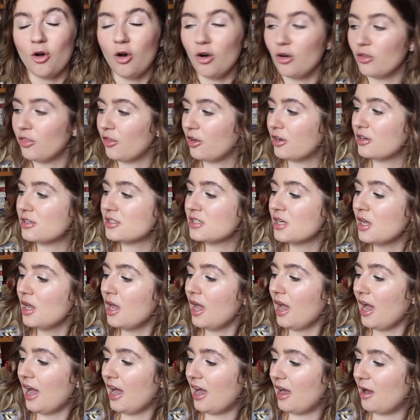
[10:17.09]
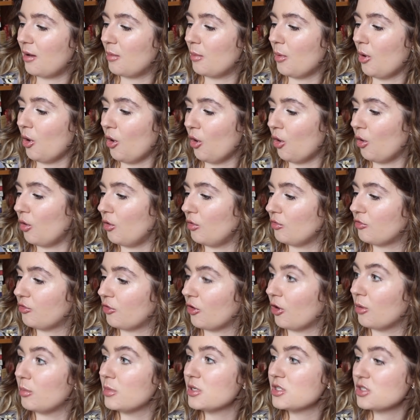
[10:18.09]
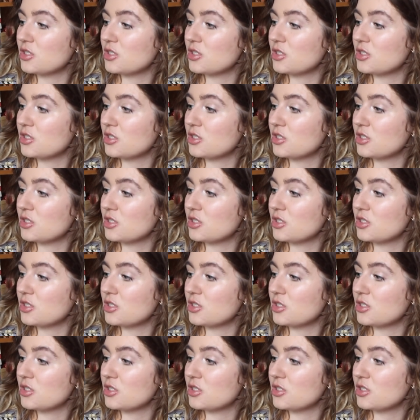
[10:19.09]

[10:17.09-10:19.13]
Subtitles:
authors, all from